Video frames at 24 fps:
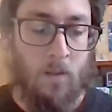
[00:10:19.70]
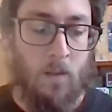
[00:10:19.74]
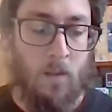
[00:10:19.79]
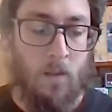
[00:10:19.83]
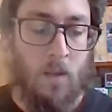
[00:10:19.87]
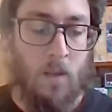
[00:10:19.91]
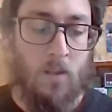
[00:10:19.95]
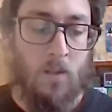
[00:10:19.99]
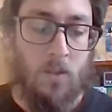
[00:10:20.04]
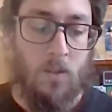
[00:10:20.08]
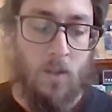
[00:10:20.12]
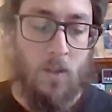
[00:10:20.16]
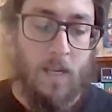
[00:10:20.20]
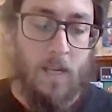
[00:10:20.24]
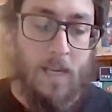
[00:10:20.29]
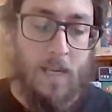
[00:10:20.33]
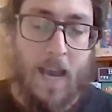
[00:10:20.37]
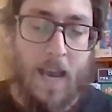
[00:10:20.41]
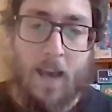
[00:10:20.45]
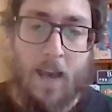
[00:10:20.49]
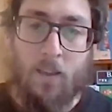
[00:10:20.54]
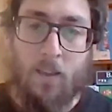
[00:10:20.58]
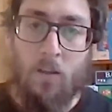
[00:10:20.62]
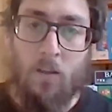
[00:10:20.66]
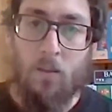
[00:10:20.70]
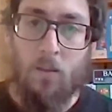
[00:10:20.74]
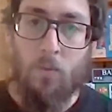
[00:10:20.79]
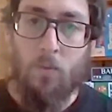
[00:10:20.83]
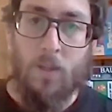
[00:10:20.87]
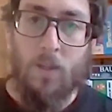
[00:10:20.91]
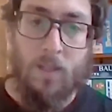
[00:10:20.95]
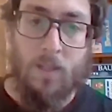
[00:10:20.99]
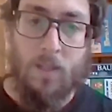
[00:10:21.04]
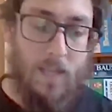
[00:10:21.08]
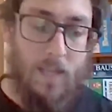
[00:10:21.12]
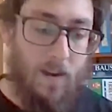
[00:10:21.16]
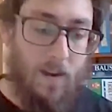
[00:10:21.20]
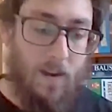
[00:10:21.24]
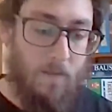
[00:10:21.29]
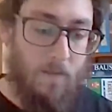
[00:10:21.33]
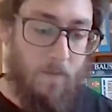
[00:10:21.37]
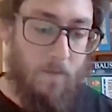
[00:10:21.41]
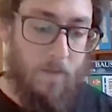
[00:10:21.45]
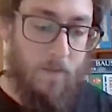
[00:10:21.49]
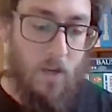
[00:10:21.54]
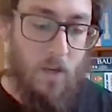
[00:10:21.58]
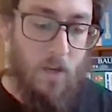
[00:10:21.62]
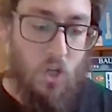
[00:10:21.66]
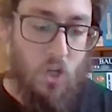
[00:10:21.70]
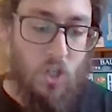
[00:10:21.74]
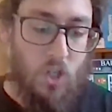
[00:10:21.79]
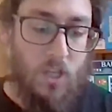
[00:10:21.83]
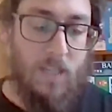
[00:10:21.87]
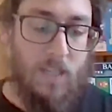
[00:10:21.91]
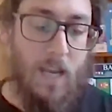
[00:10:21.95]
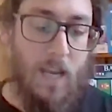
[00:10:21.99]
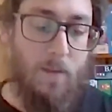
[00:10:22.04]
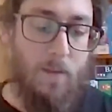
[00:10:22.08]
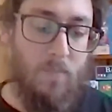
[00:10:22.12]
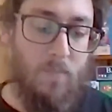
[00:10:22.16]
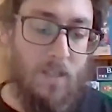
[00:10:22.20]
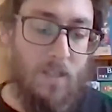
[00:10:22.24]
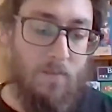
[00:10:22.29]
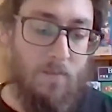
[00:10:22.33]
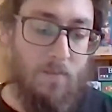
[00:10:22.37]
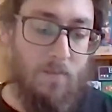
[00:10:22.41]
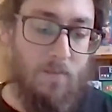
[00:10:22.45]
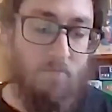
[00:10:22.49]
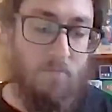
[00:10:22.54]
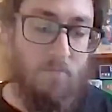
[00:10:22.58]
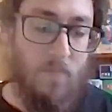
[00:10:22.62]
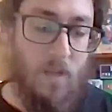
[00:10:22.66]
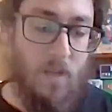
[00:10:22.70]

So they gather with dead fish to tempt him.